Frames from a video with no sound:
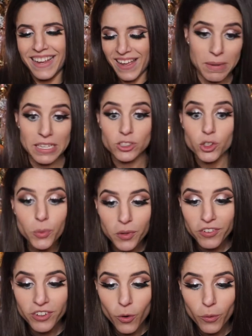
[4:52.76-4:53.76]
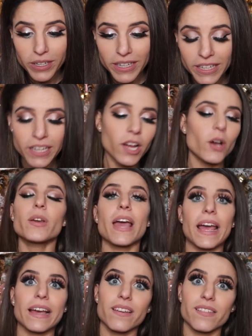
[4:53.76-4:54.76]
Make sure we're recording,
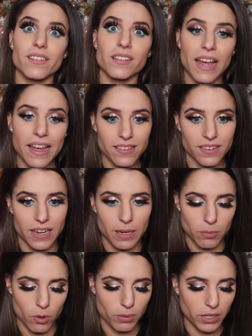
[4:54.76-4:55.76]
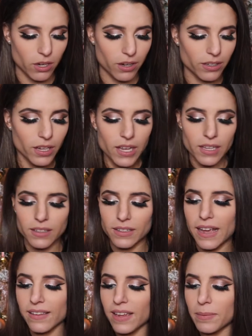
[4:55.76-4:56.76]
okay, because the last time, oh my God, the
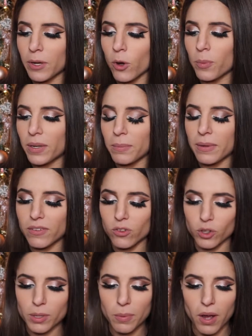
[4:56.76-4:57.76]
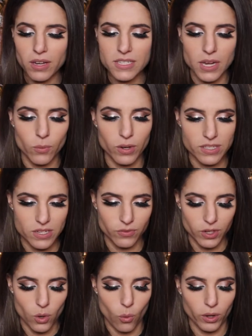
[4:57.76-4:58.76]
last time I opened a mystery box, I wasn't
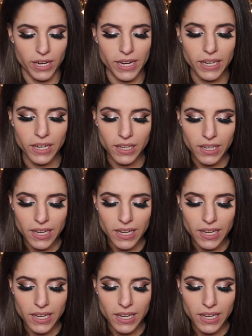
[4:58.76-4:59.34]
recording.